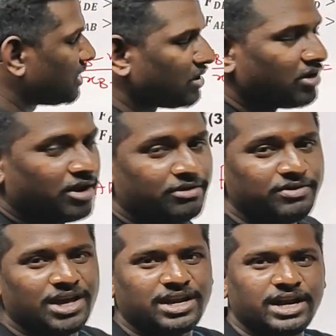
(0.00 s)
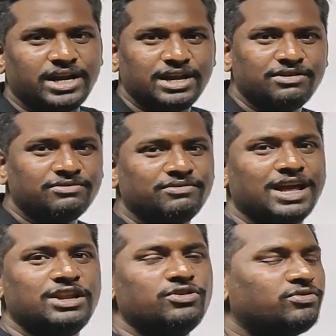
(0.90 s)
one, we are getting
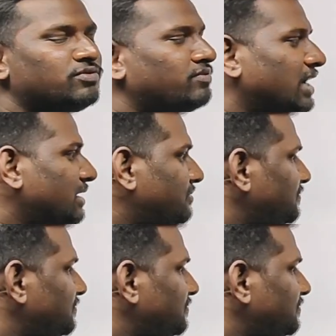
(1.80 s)
value 1.